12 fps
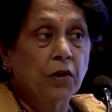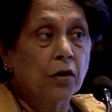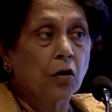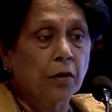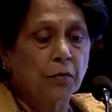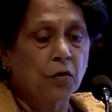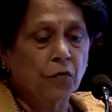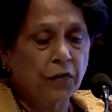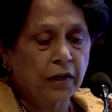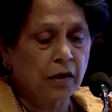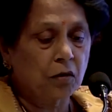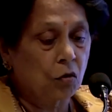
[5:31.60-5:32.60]
are not able to
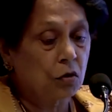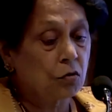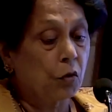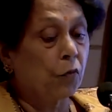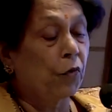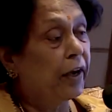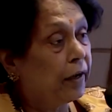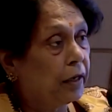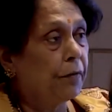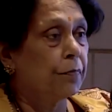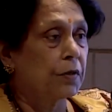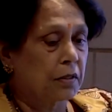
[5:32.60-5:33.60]
find the cause. So
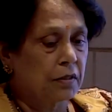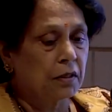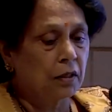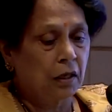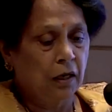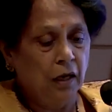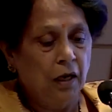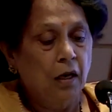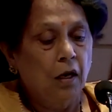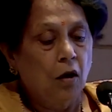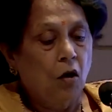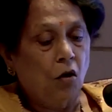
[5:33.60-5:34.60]
20%
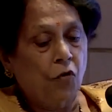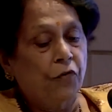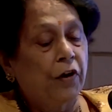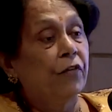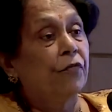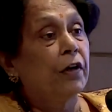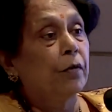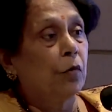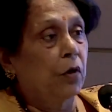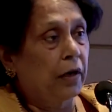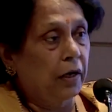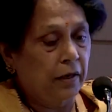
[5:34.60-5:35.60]
of infant
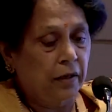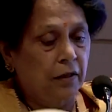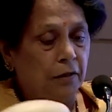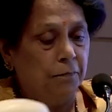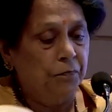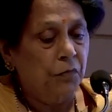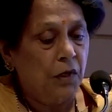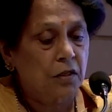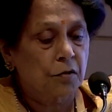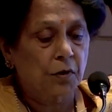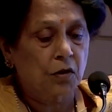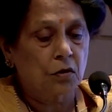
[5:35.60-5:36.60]
mortality
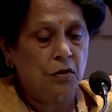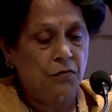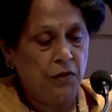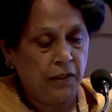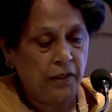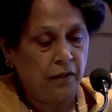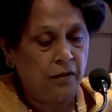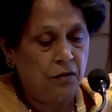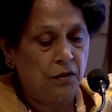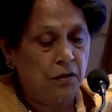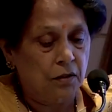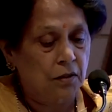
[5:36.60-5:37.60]
is because of genetic
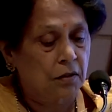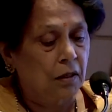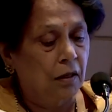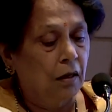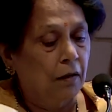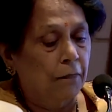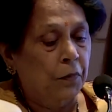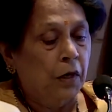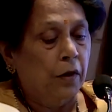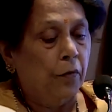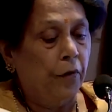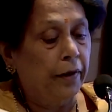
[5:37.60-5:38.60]
diseases.
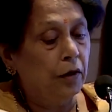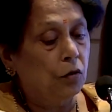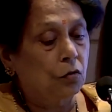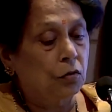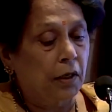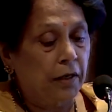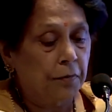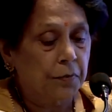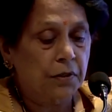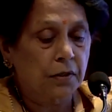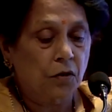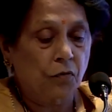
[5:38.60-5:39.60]
20 to
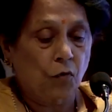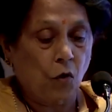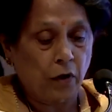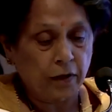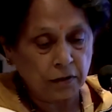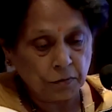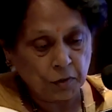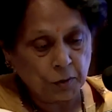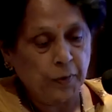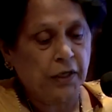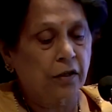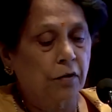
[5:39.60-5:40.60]
30% of autism
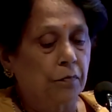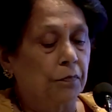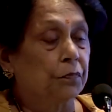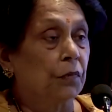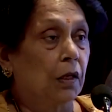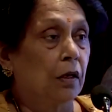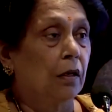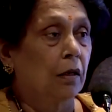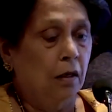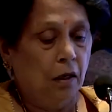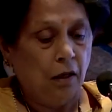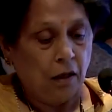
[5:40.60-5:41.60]
spectrum
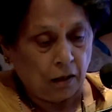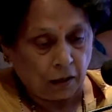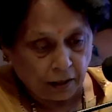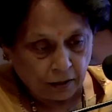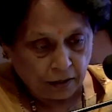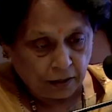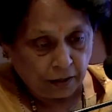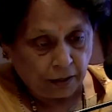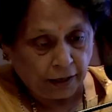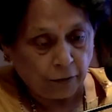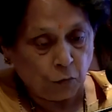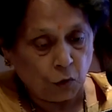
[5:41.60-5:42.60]
are there,
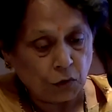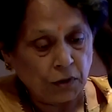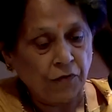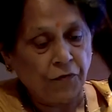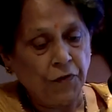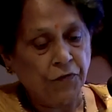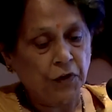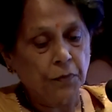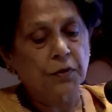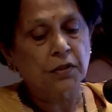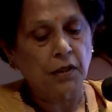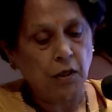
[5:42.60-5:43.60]
and more than
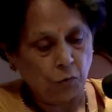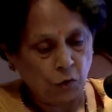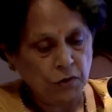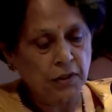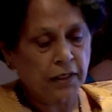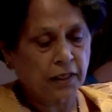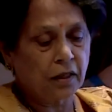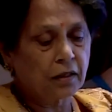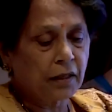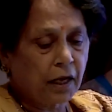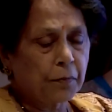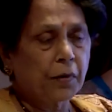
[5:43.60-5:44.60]
50% abortions, I think
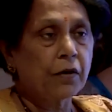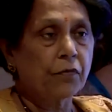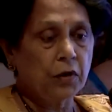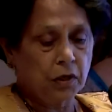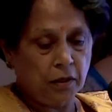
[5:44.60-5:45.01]
that part we